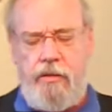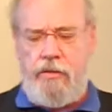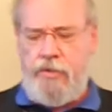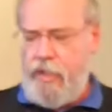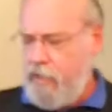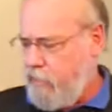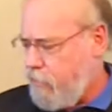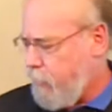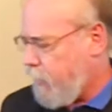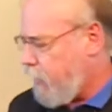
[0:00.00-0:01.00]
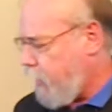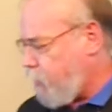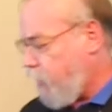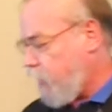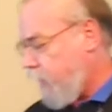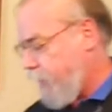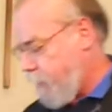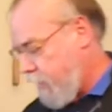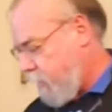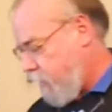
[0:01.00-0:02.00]
share the big things. We only let
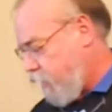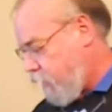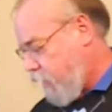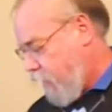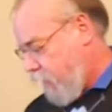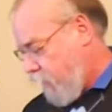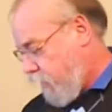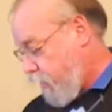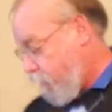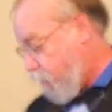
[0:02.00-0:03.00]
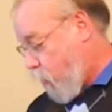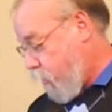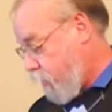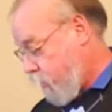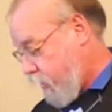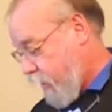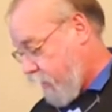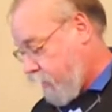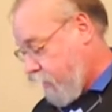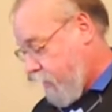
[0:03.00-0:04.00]
him in on the important
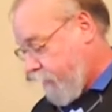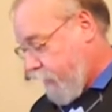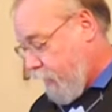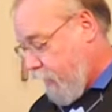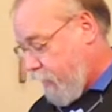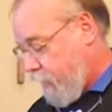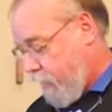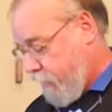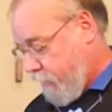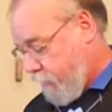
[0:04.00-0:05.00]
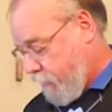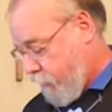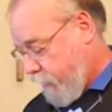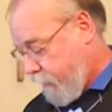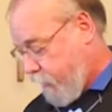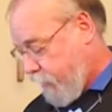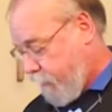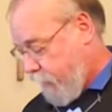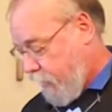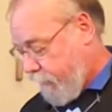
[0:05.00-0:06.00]
things, and we
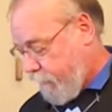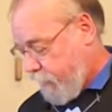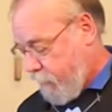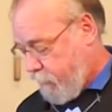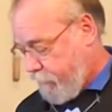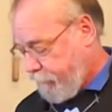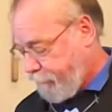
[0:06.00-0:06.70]
live our life alone.